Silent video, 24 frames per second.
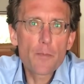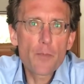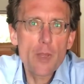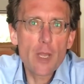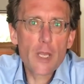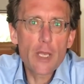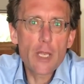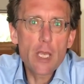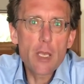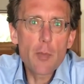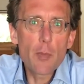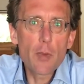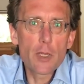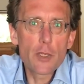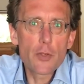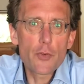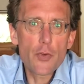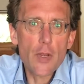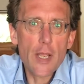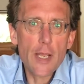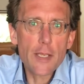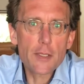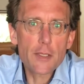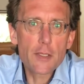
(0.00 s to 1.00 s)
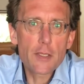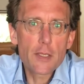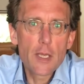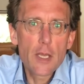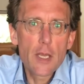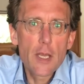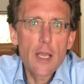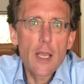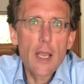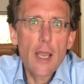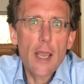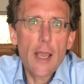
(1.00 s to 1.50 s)
an email address,
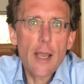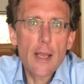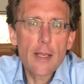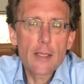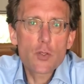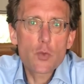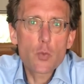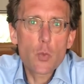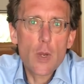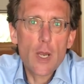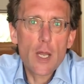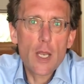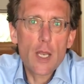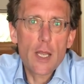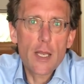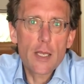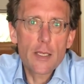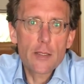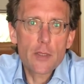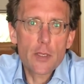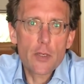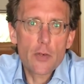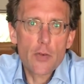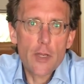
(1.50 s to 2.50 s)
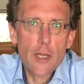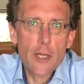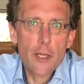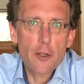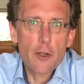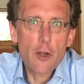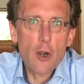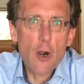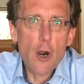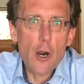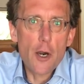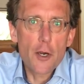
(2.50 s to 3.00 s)
as well as a
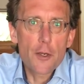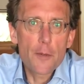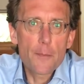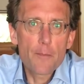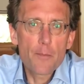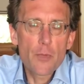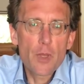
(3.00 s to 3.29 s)
credit card.